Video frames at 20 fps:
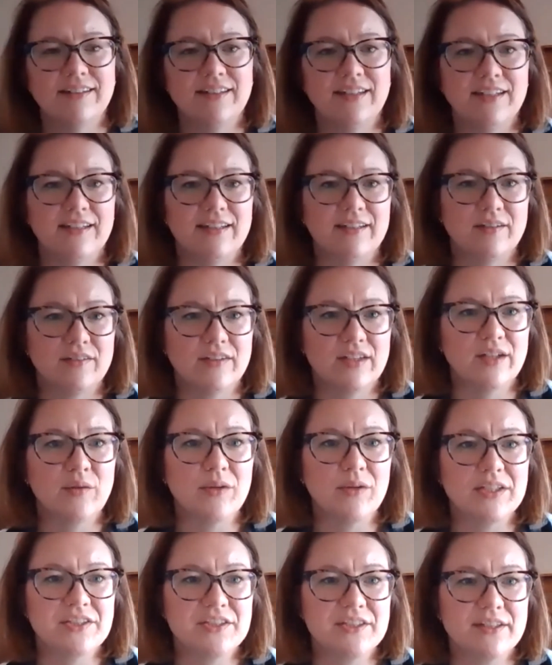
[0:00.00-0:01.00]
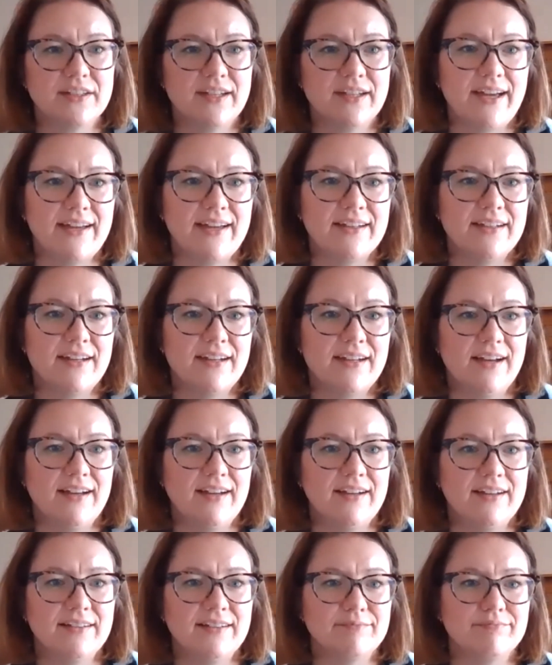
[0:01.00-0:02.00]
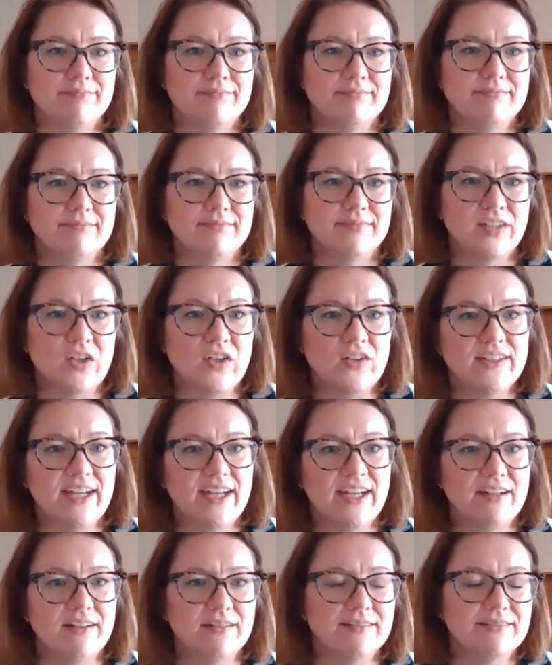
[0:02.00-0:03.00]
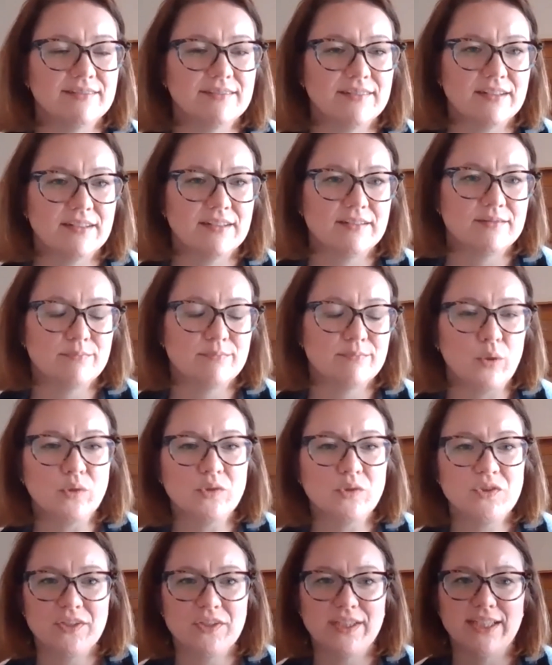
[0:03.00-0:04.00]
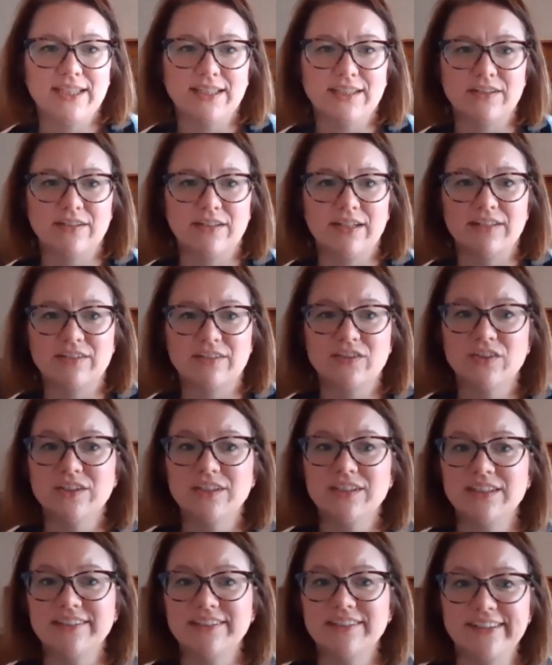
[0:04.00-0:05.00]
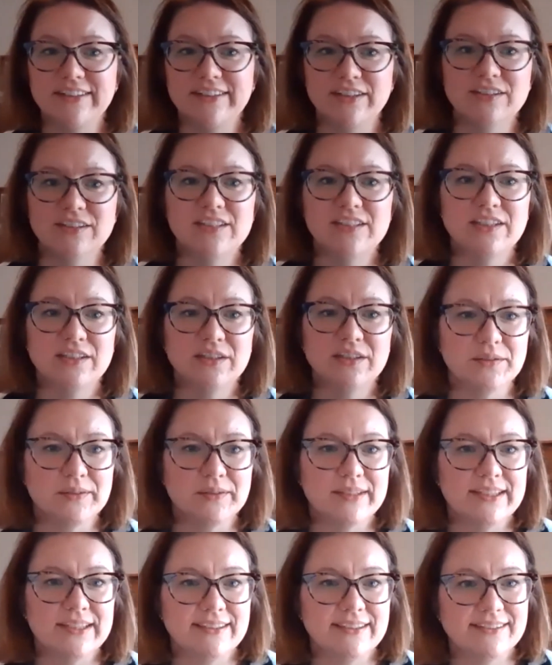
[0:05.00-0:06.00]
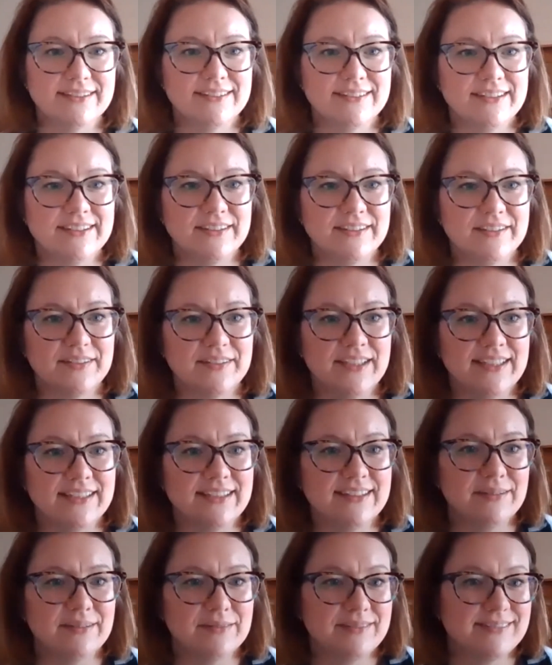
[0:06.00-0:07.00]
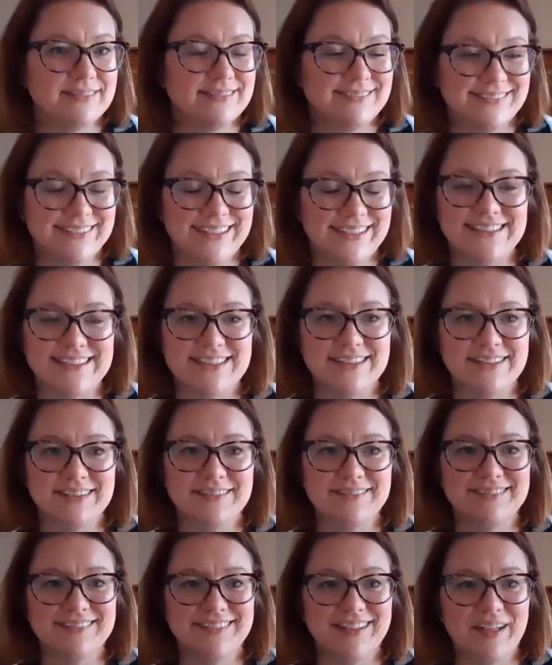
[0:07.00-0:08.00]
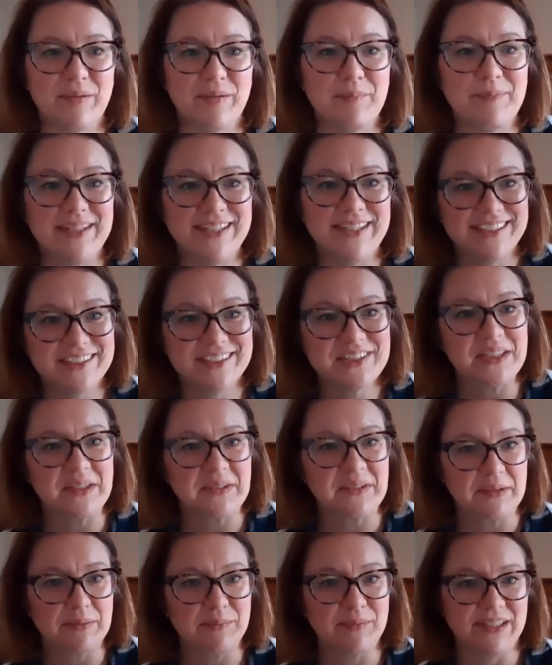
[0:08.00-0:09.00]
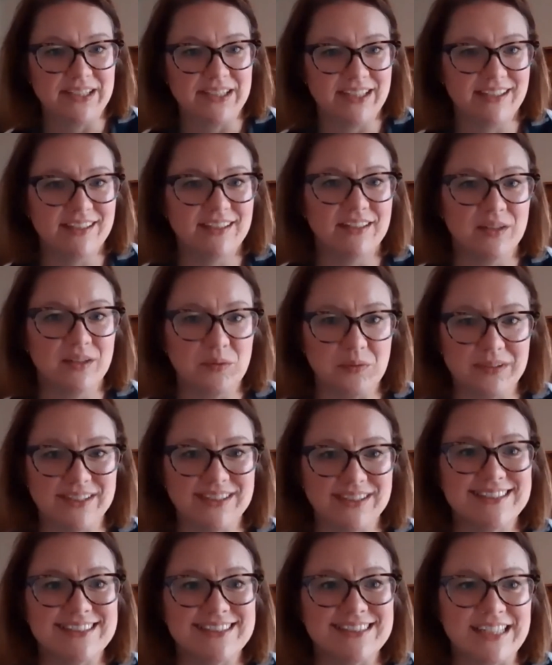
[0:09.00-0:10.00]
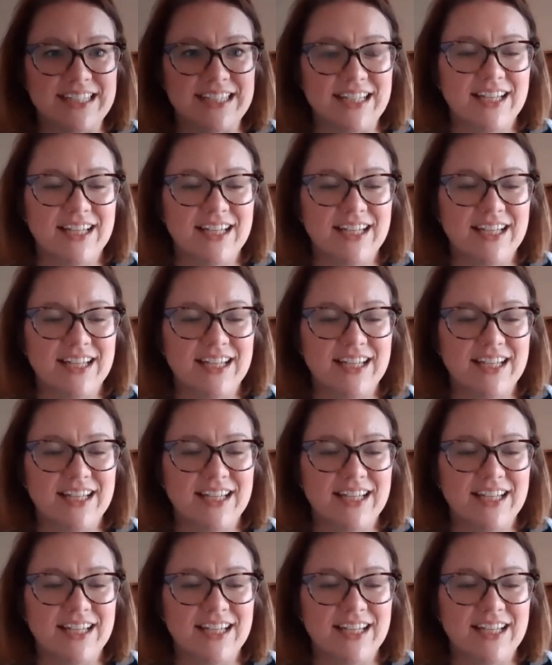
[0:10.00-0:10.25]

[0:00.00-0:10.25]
The question had called out poultry and turkey litter too, and you know that's a big issue in my neck of the woods.